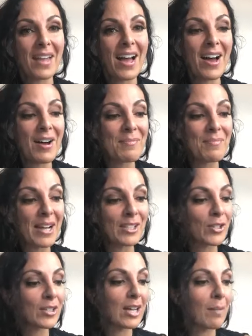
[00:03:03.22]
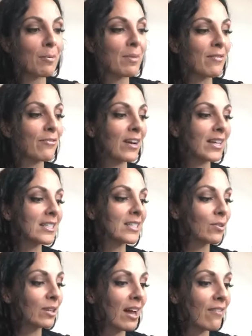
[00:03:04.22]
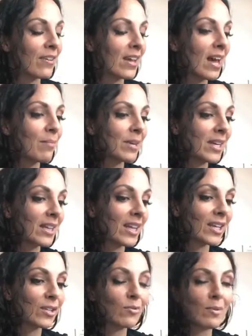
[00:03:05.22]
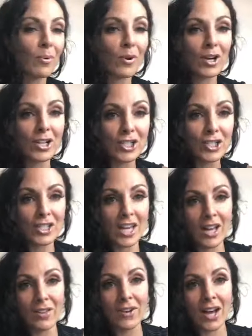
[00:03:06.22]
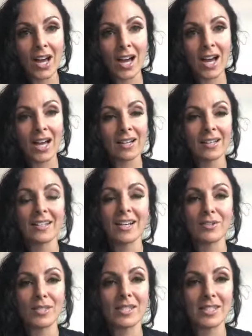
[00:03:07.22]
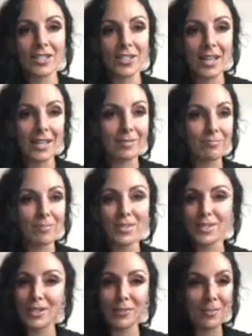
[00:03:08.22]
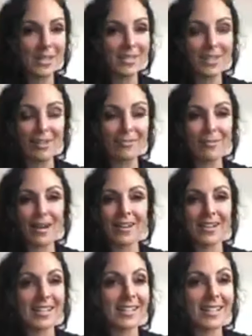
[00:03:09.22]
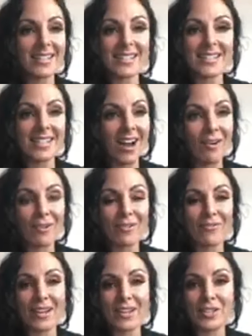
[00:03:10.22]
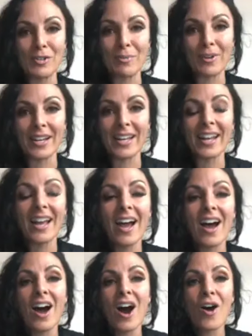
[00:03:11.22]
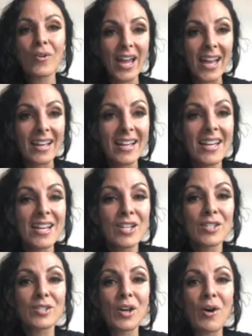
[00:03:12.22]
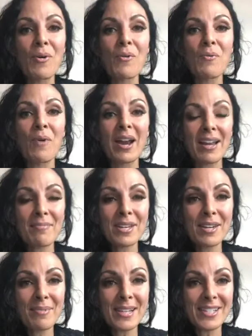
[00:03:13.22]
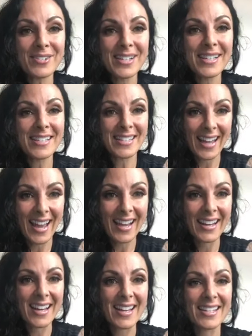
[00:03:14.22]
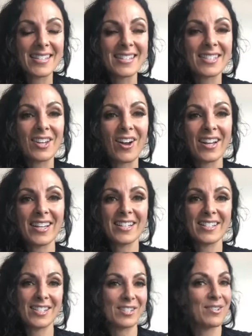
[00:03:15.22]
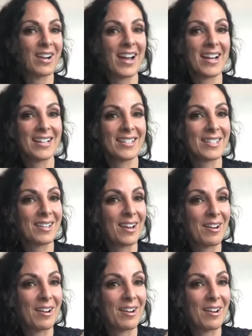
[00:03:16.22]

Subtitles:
I told a couple of my friends, they were laughing at me, like, you reported yourself, haha. And I was still like, still pissed off about it. I did not want to find humor in it. Okay, so what I'm going to be doing tonight is talking to you guys.